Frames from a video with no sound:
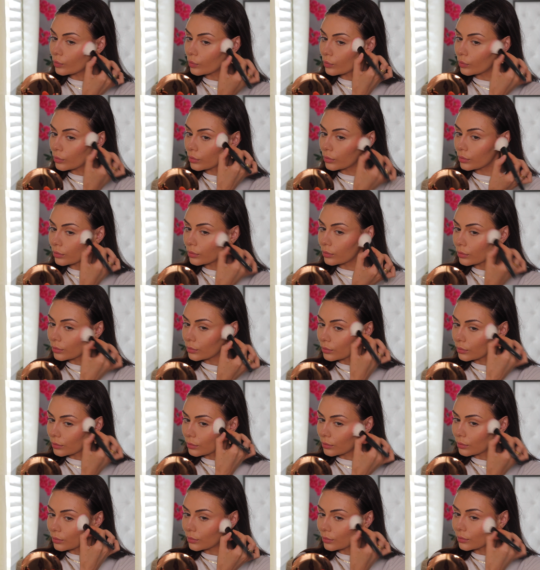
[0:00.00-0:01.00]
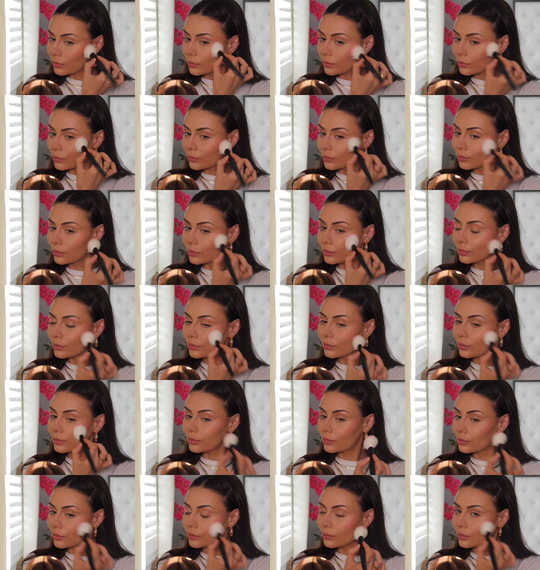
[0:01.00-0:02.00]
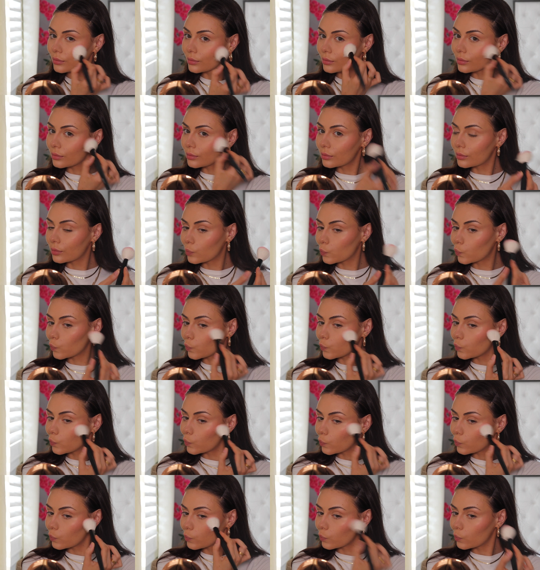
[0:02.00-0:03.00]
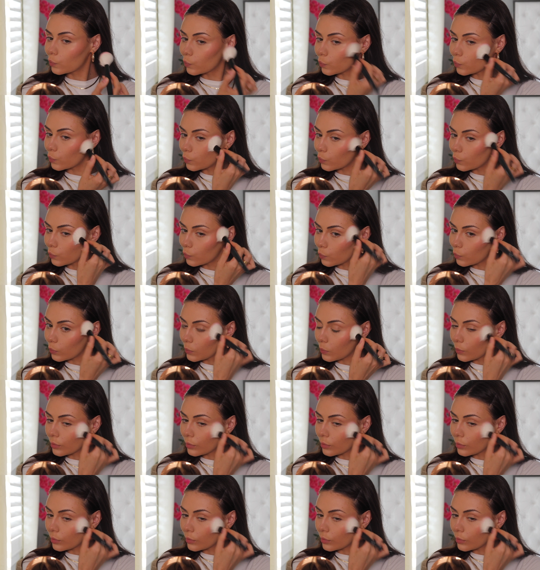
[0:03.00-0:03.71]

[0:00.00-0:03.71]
Nobody speaks.